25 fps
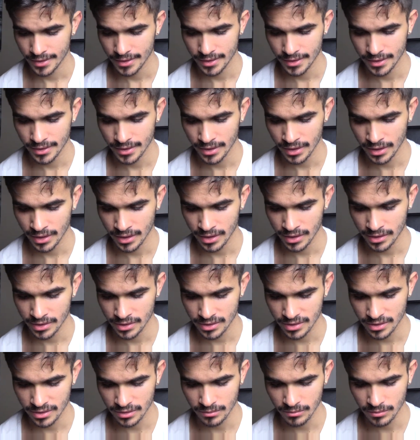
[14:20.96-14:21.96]
Yeah, I had
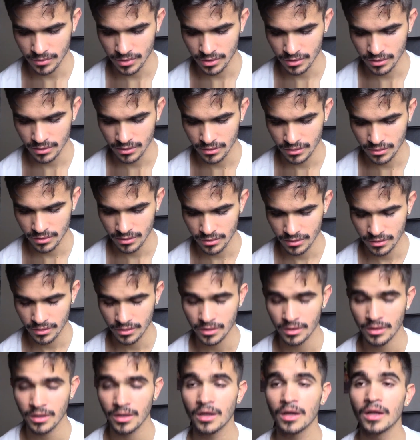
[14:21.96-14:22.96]
something.
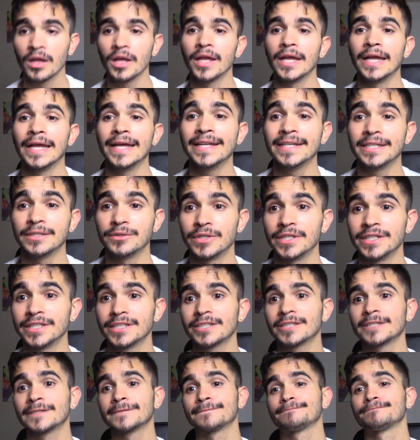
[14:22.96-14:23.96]

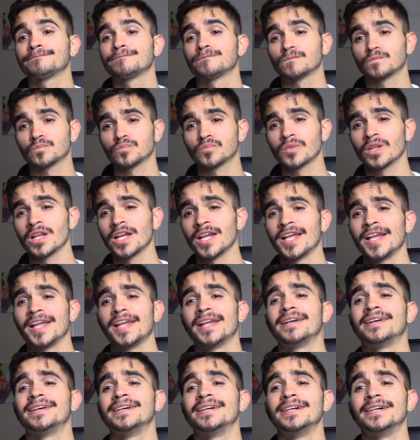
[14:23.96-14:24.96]
Anyways,
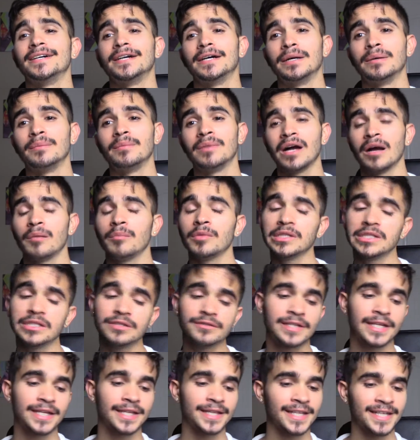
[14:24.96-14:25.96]
um, I'm gonna leave
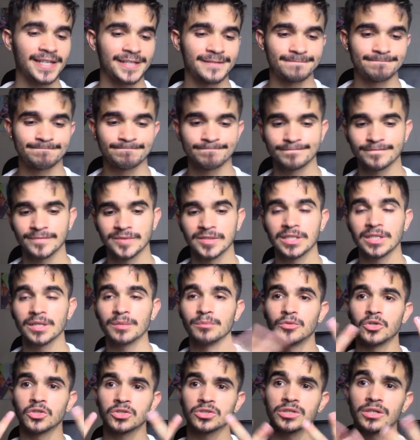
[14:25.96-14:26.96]
it at that.
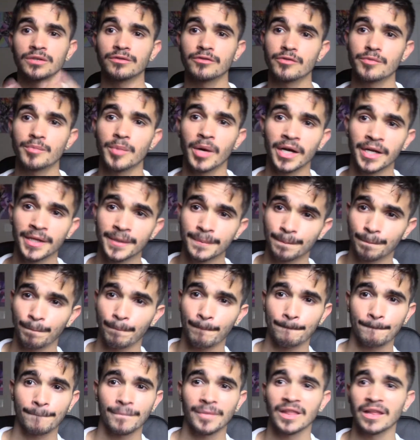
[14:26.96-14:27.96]
Much love, everybody.
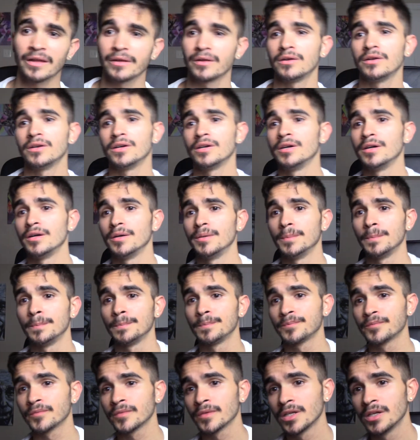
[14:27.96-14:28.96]
Um,
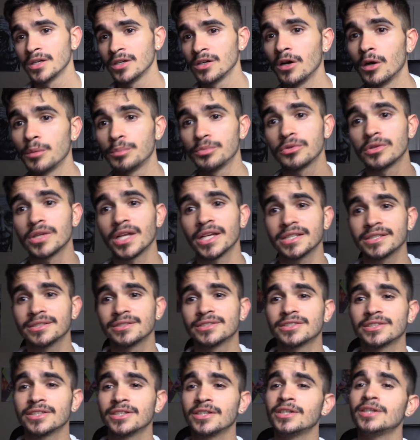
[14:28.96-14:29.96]
hope you like the
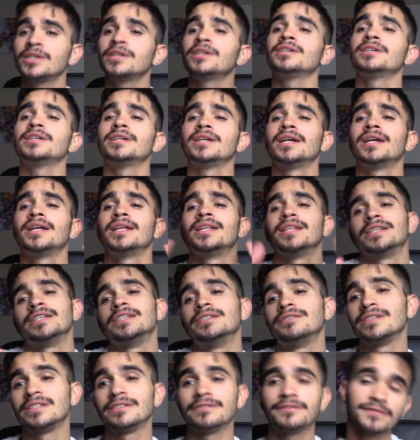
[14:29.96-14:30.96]
song.
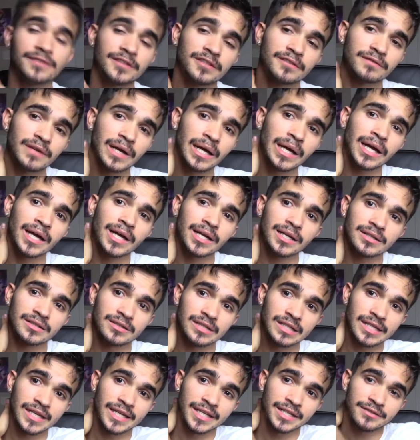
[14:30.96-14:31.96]
Leave any feedback,
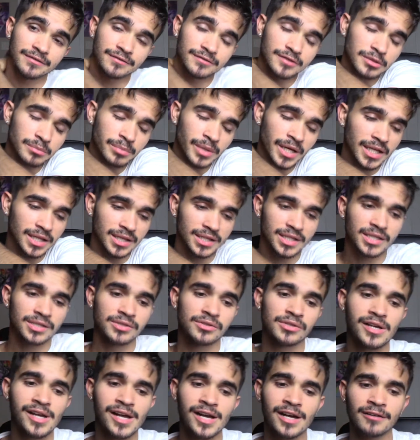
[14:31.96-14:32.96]
any feedback that
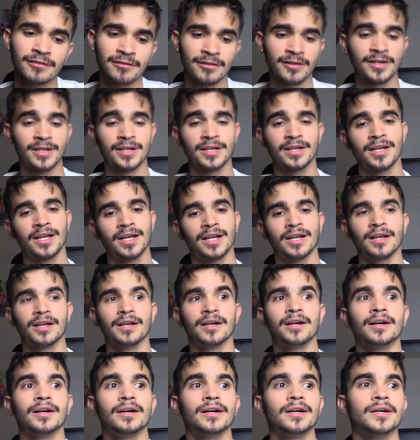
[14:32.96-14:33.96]
you have.
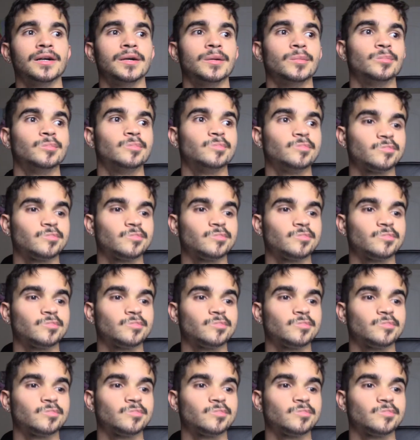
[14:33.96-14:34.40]
Um,